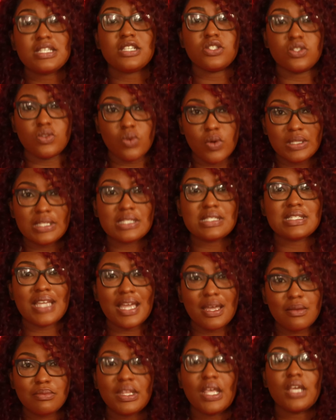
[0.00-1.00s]
doing the
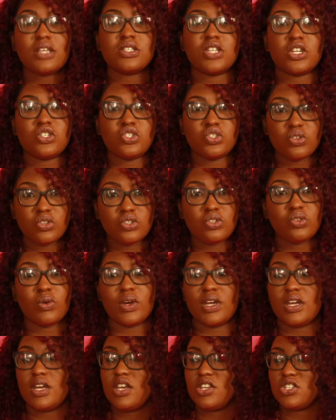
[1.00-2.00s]
same things that you're
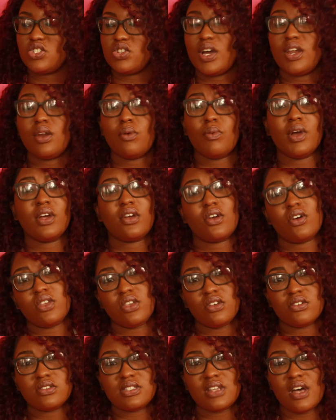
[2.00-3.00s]
doing, trying to work on
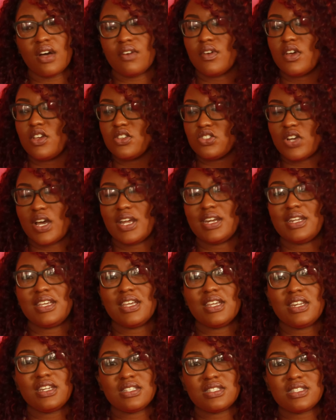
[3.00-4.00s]
yourself, trying to
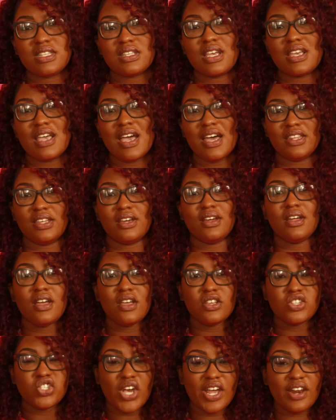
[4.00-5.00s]
get it together,
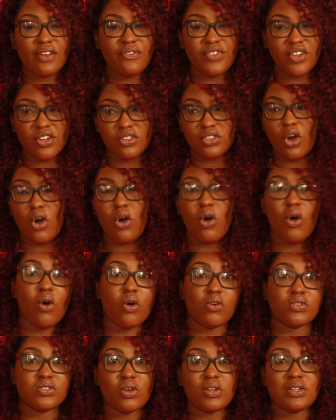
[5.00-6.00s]
trying to fill the
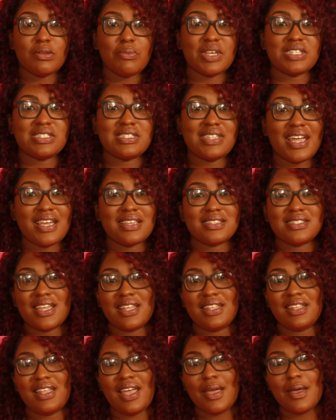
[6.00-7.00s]
holes on the mistakes
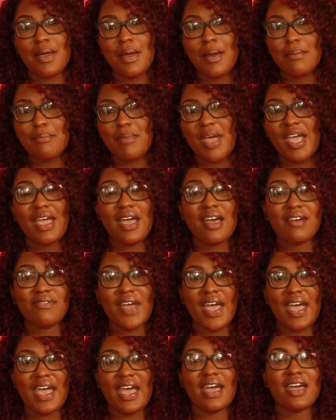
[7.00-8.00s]
that they may have
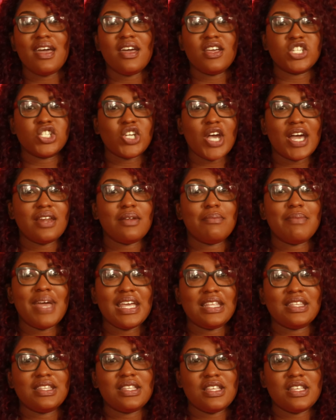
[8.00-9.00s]
had, trying to make